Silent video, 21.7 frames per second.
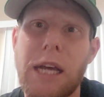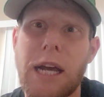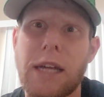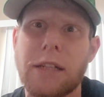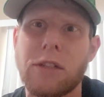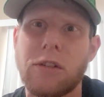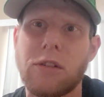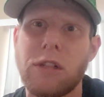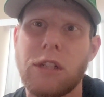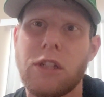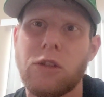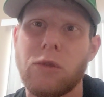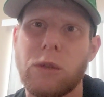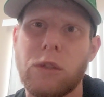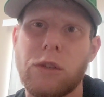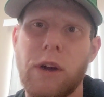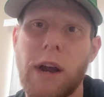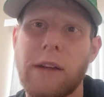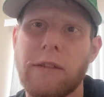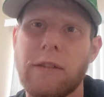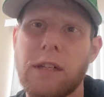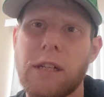Eskridge. We
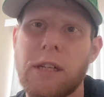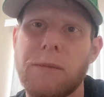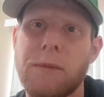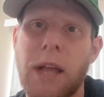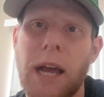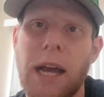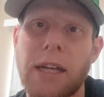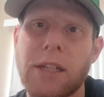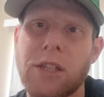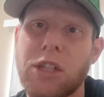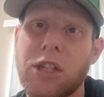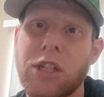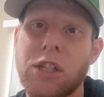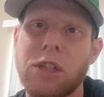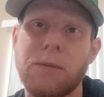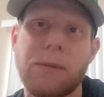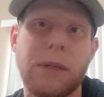drafted him last year,